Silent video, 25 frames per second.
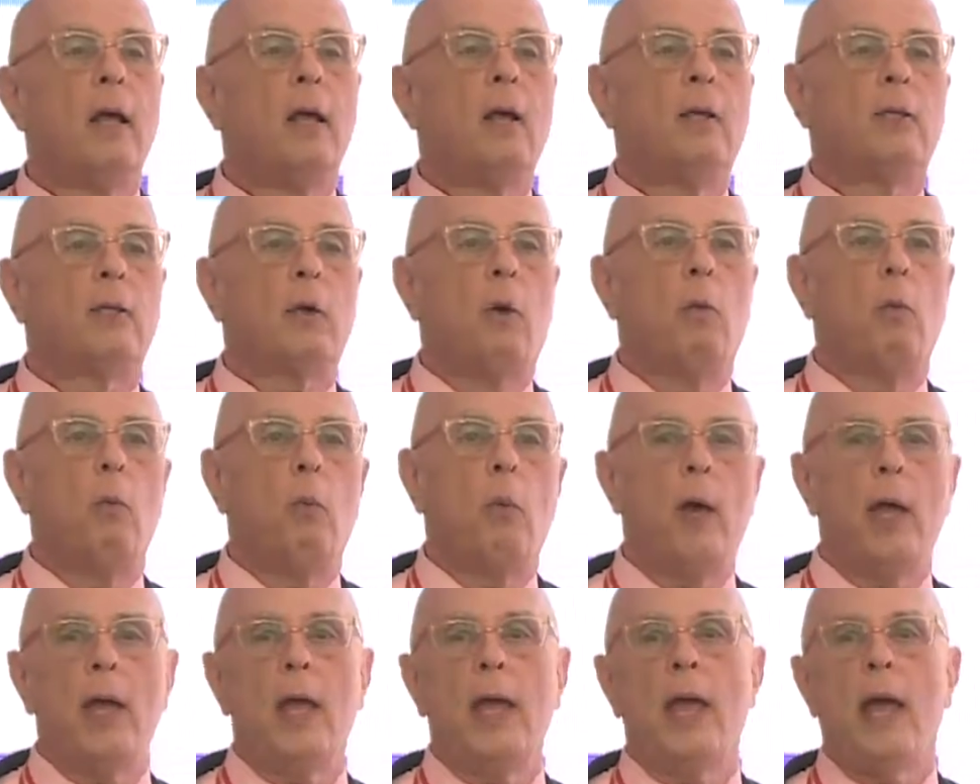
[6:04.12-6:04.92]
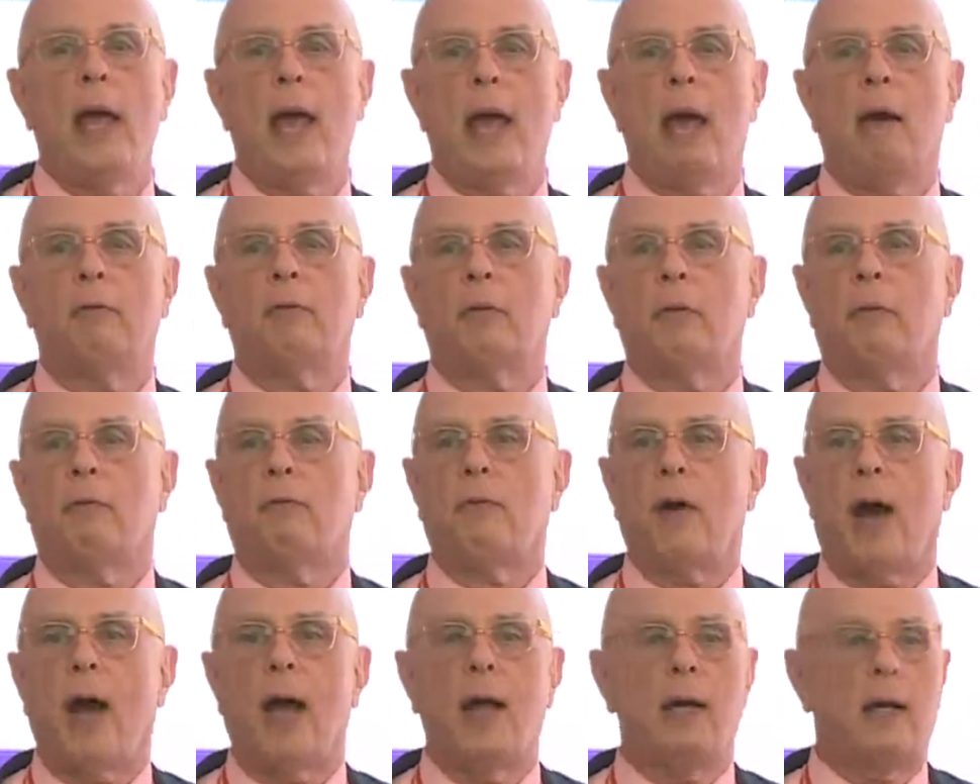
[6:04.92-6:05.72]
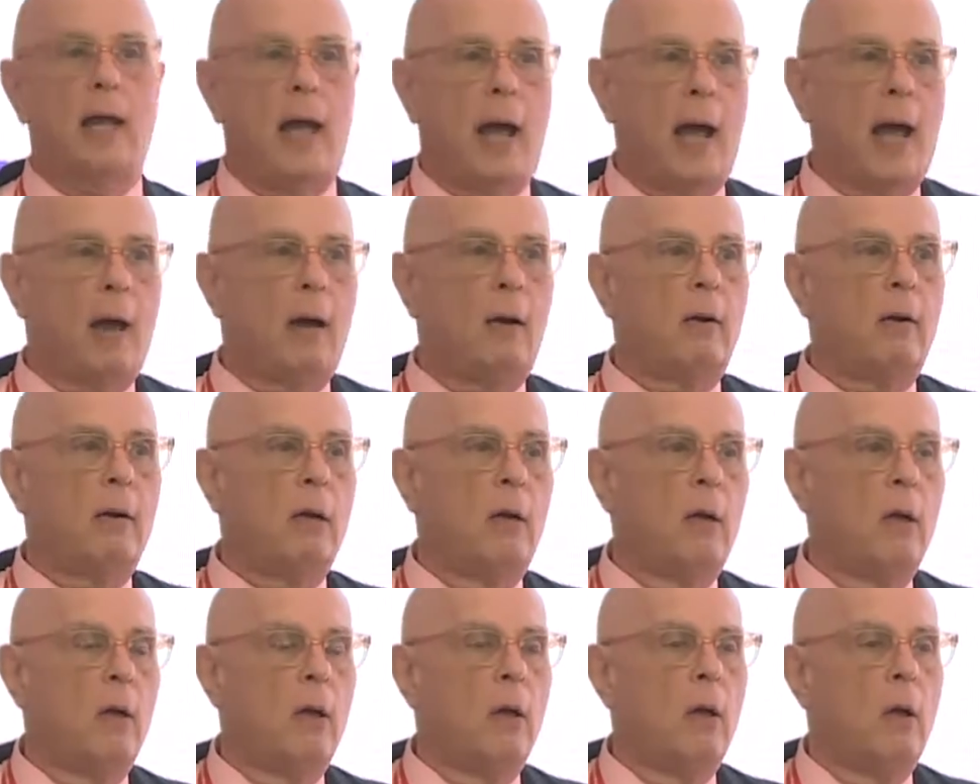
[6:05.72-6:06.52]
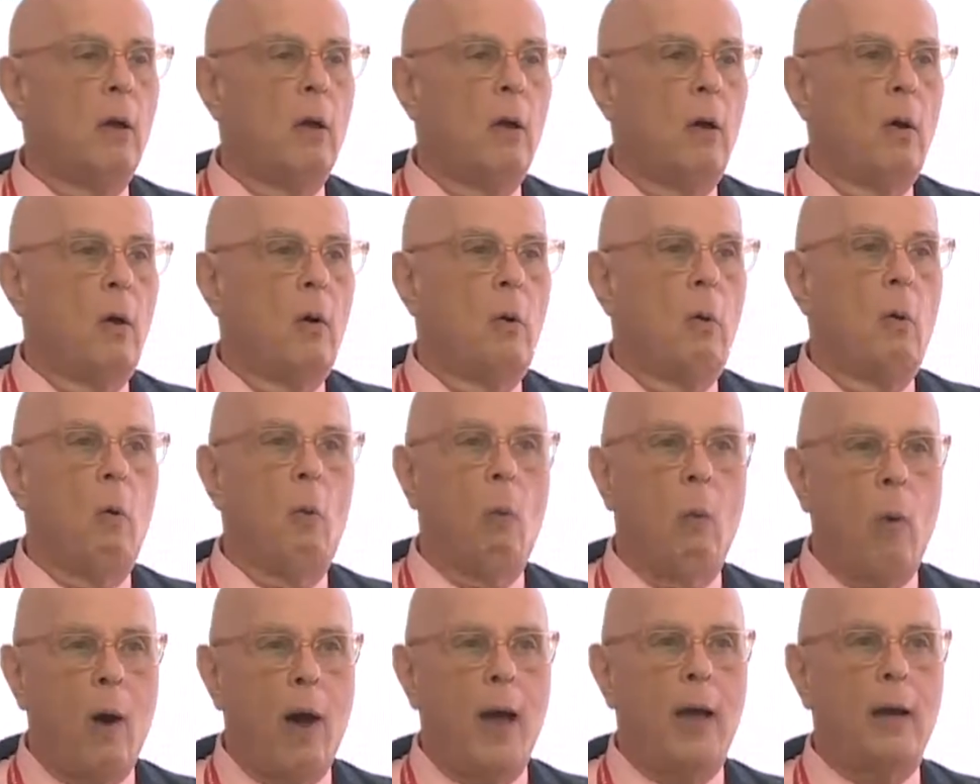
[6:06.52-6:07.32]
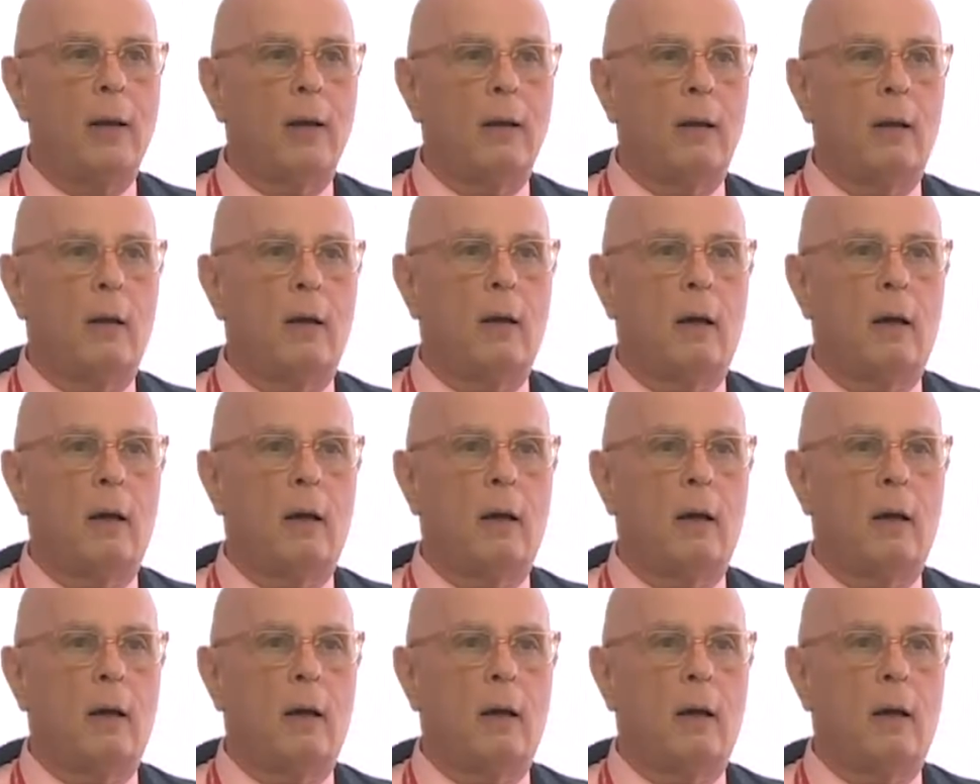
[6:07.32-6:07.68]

So we have to find out what